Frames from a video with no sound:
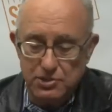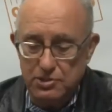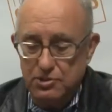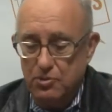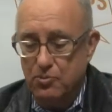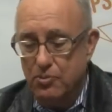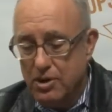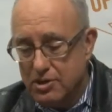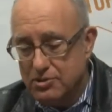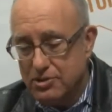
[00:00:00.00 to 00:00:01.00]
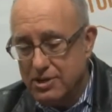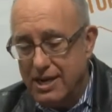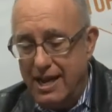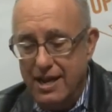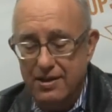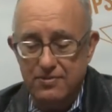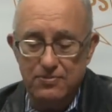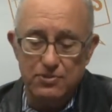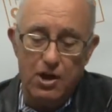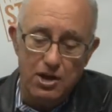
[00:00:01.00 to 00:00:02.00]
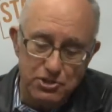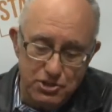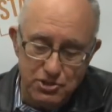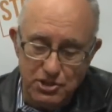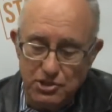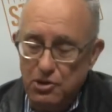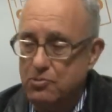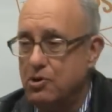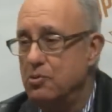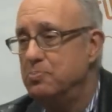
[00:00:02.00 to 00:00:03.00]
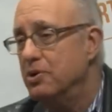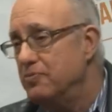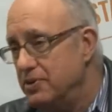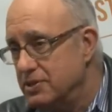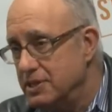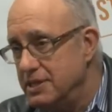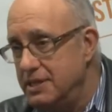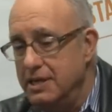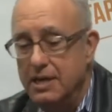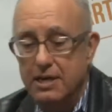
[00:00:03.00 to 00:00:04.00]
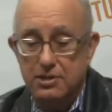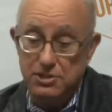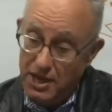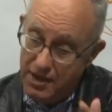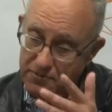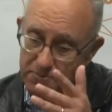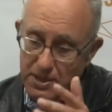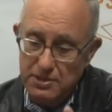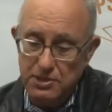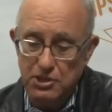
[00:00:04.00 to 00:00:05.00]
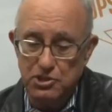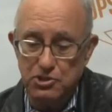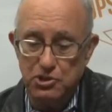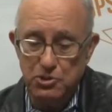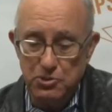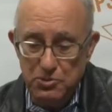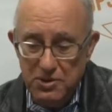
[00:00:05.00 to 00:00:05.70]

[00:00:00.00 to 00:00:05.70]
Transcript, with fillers: that don't work. They're going to have launches that don't go perfectly because they haven't paid attention to you